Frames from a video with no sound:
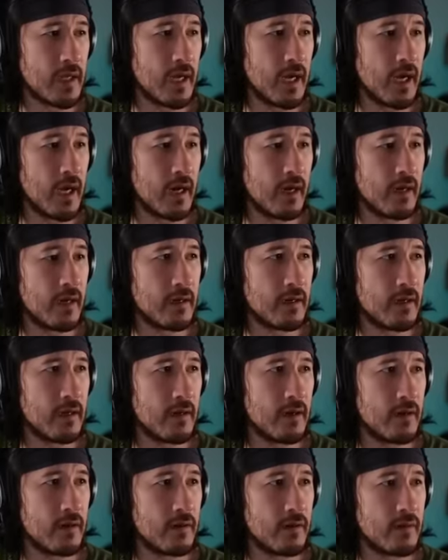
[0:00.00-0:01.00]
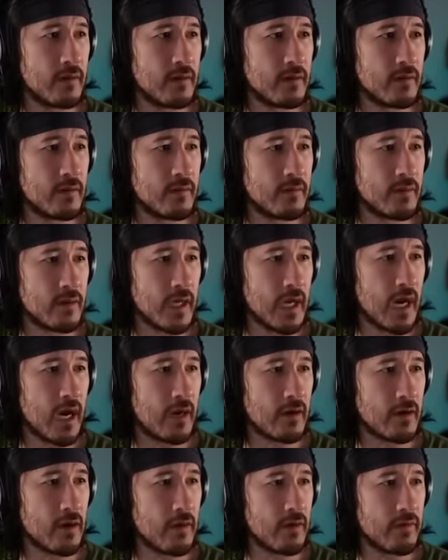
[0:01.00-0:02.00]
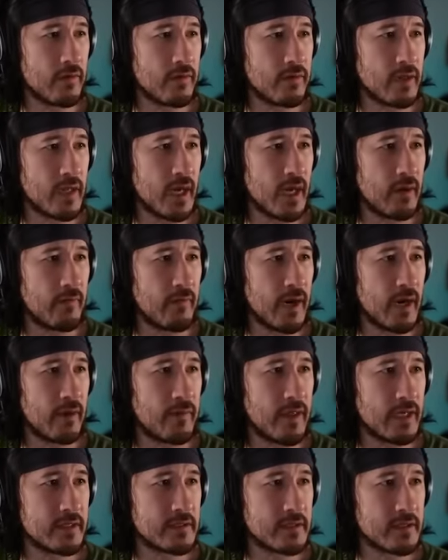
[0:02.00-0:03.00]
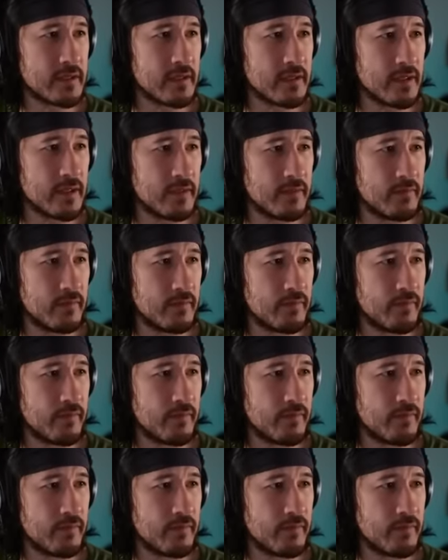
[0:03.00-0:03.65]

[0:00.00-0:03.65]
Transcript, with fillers: Yeah. Oh. Yeah, I'll go. Yeah, Bob, that's good.